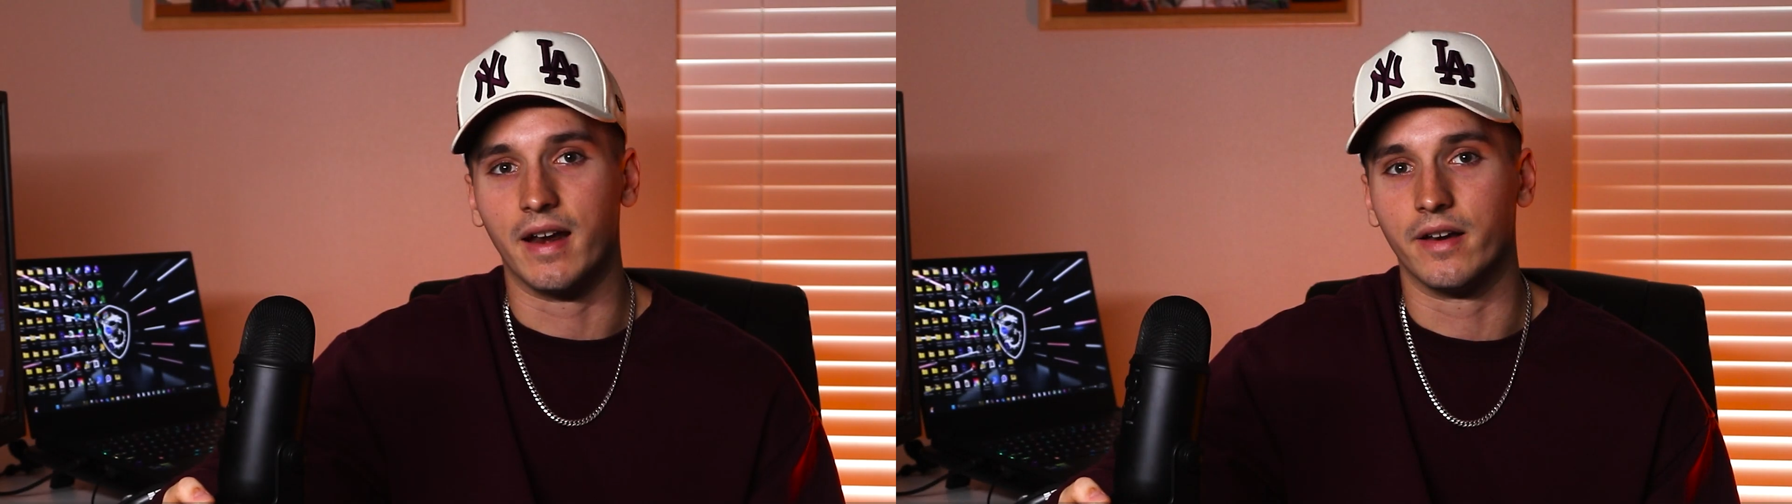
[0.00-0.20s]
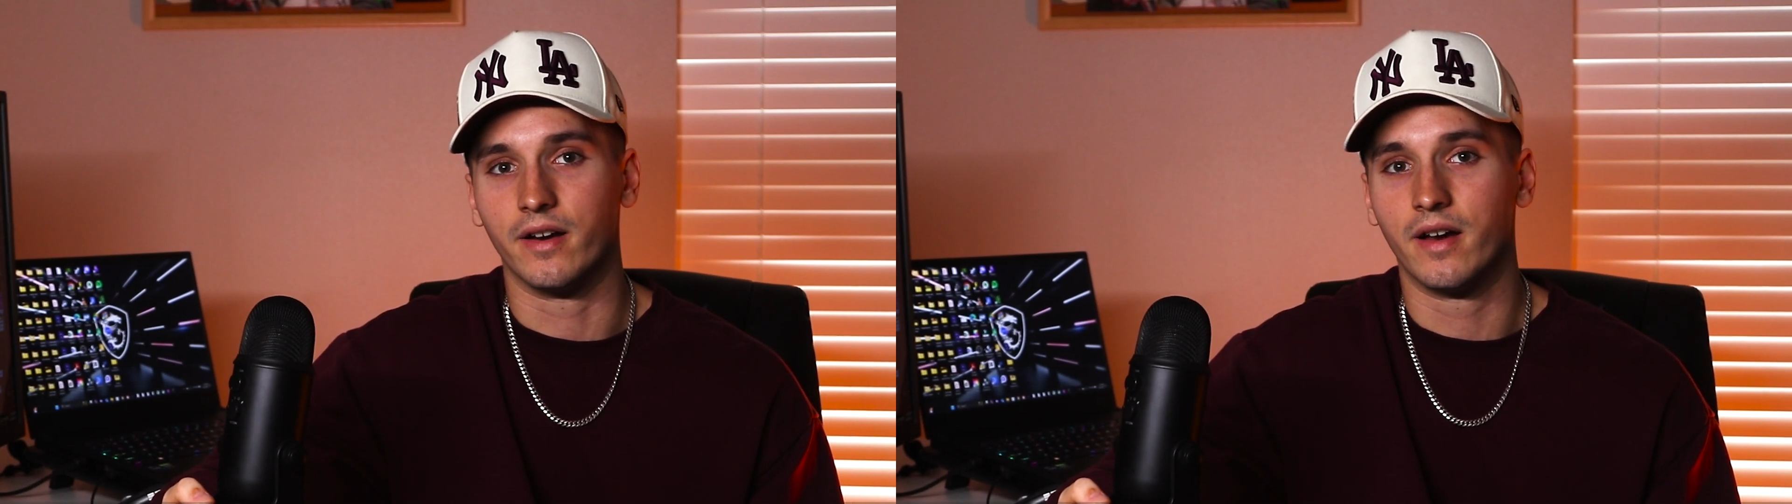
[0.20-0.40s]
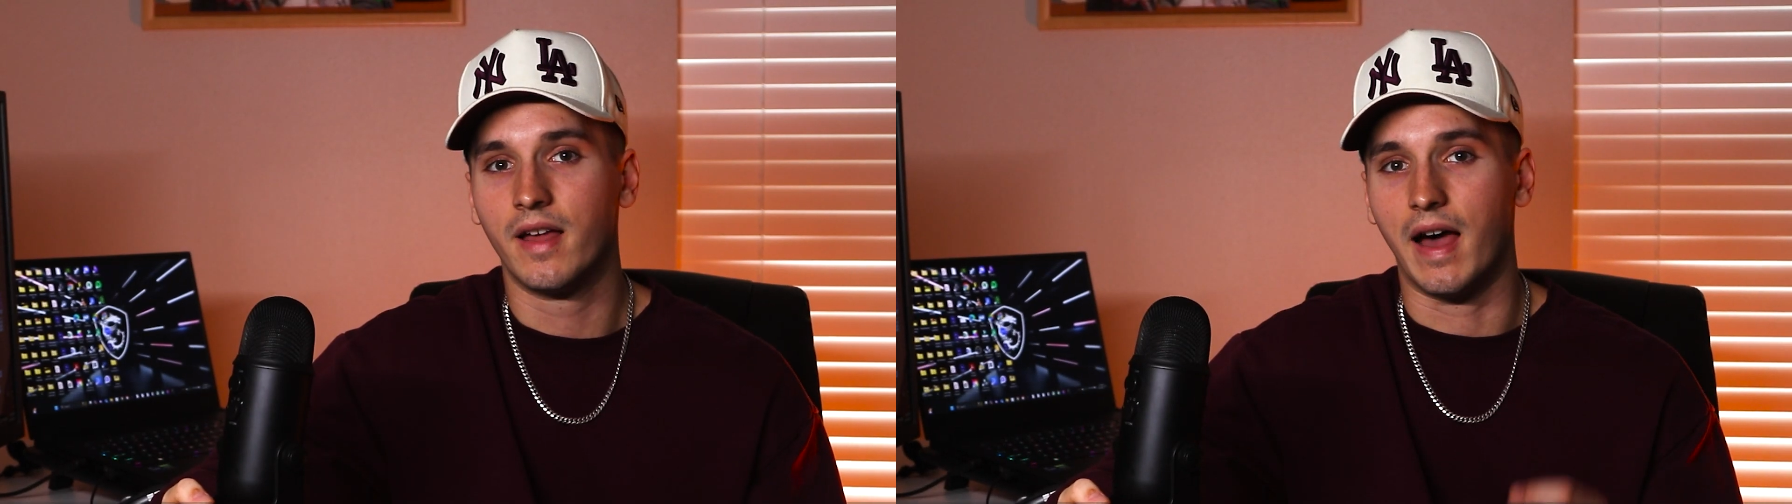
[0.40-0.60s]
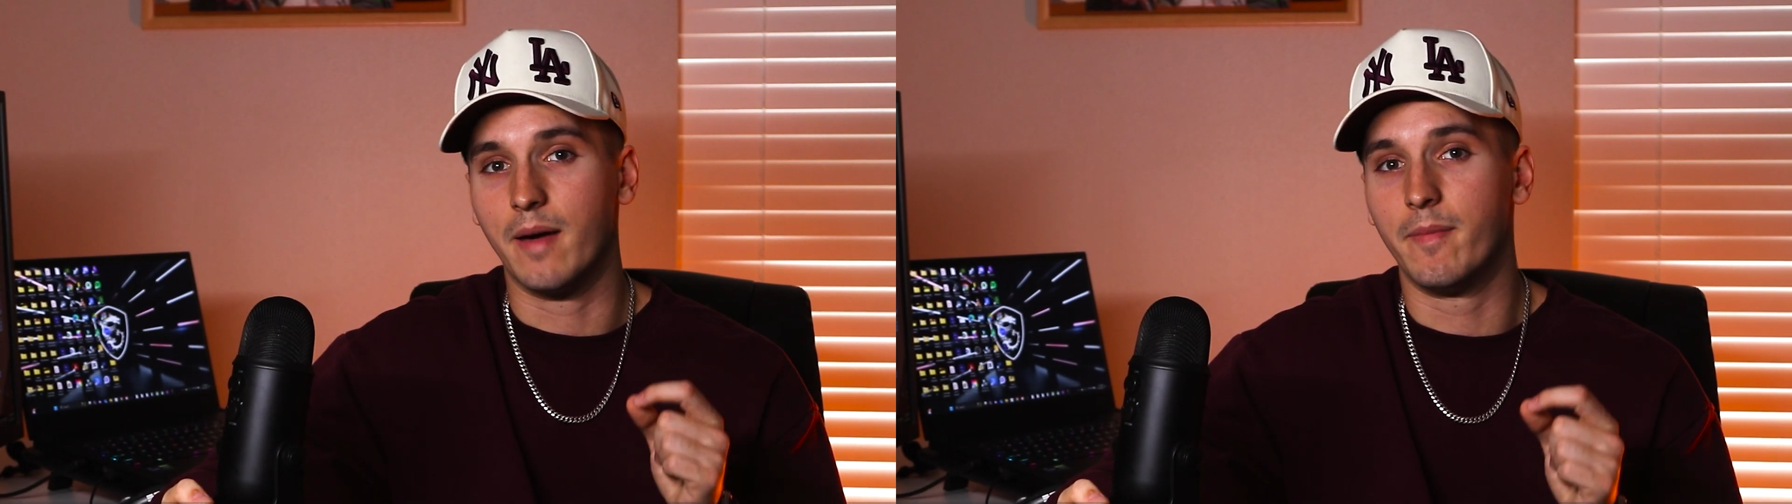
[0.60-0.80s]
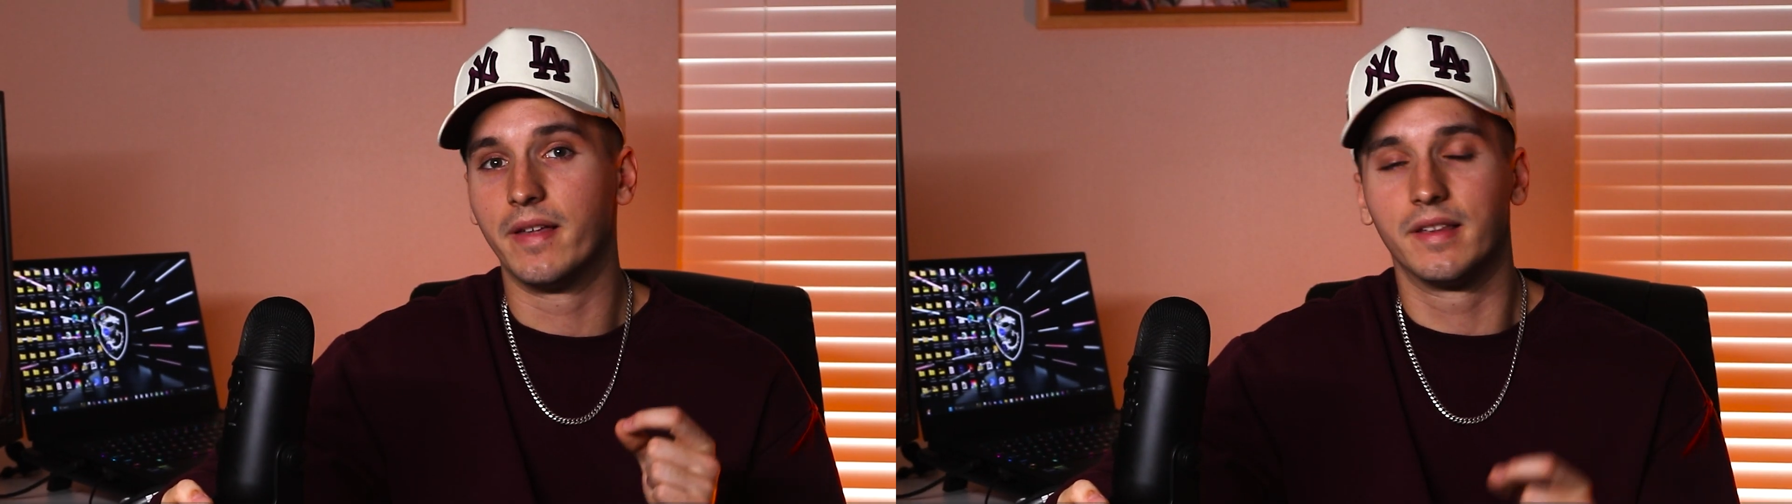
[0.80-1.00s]
editor,
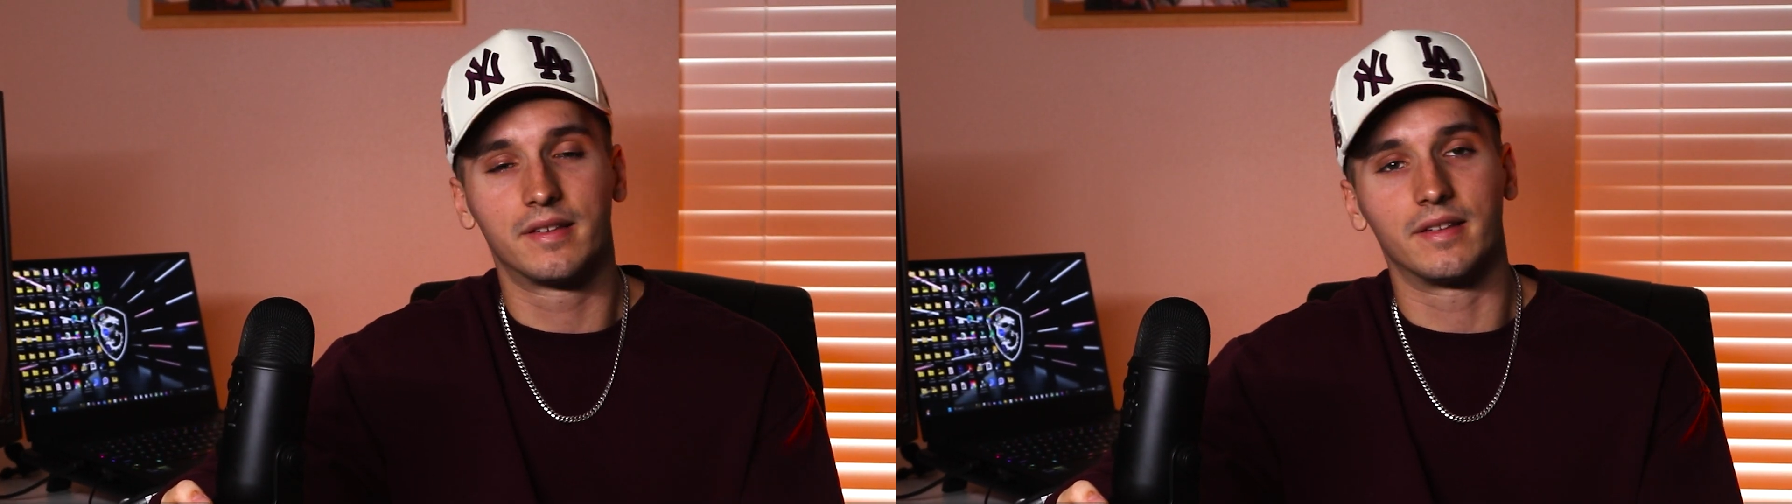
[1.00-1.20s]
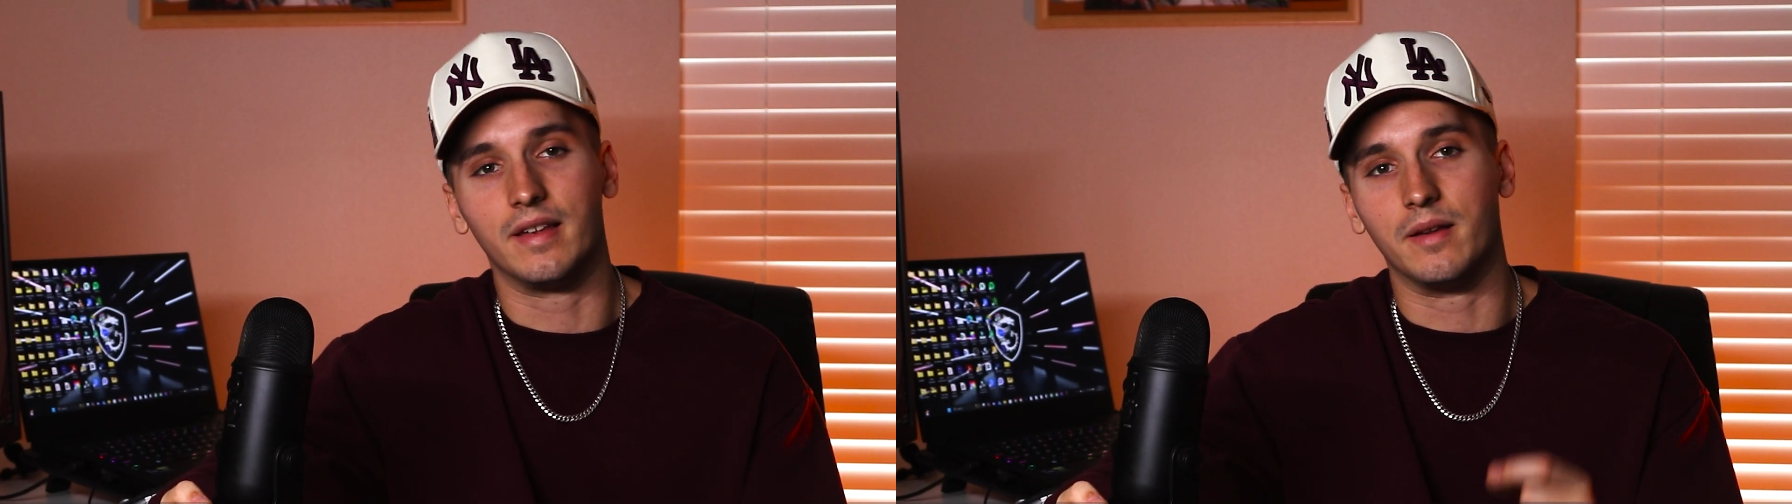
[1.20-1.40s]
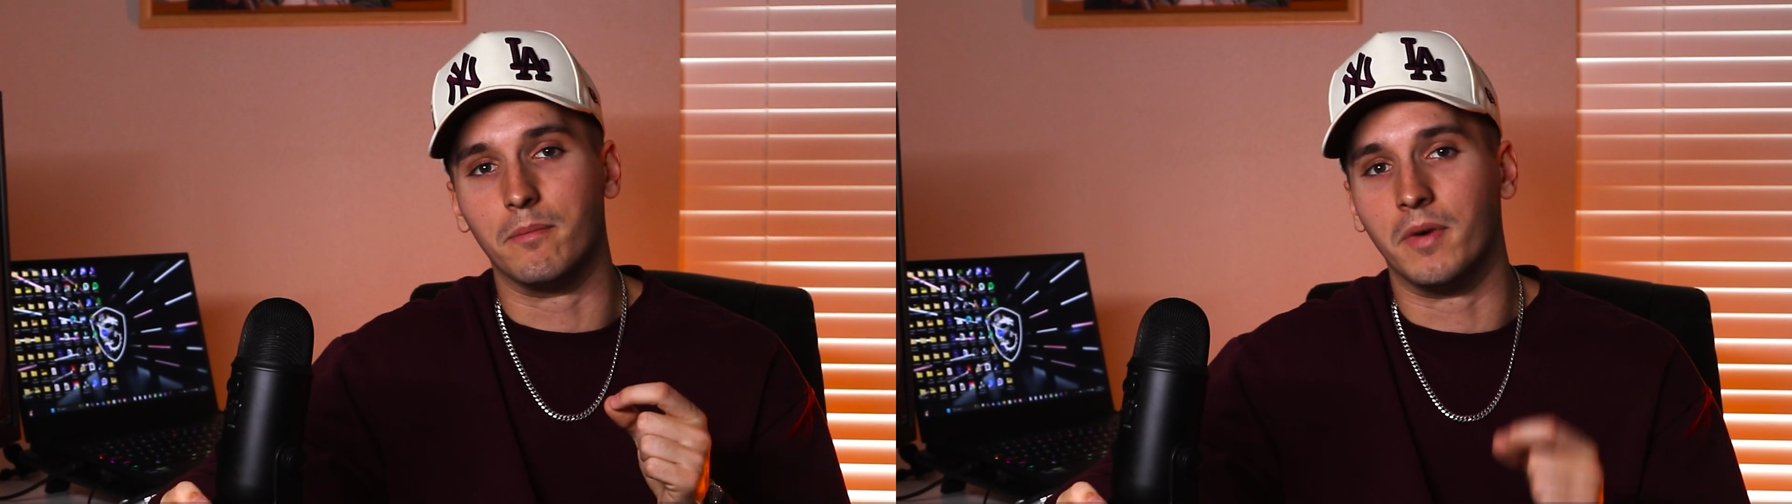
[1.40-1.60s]
I made the scene